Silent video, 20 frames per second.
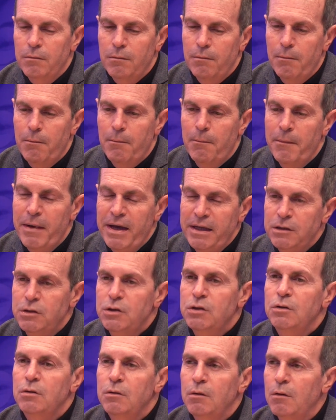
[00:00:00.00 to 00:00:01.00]

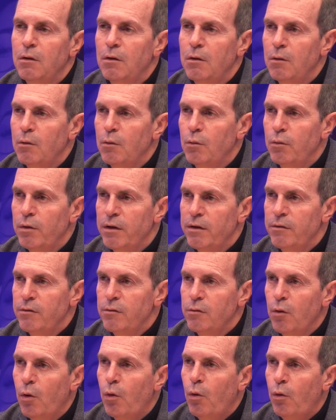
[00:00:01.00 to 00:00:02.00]
match with
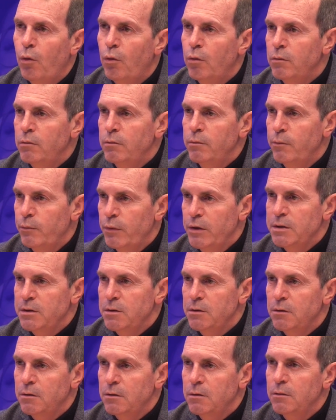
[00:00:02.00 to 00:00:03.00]
your own
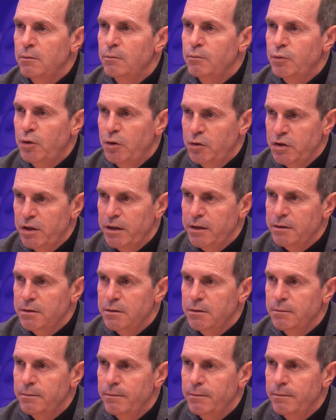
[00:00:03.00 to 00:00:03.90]
personal project.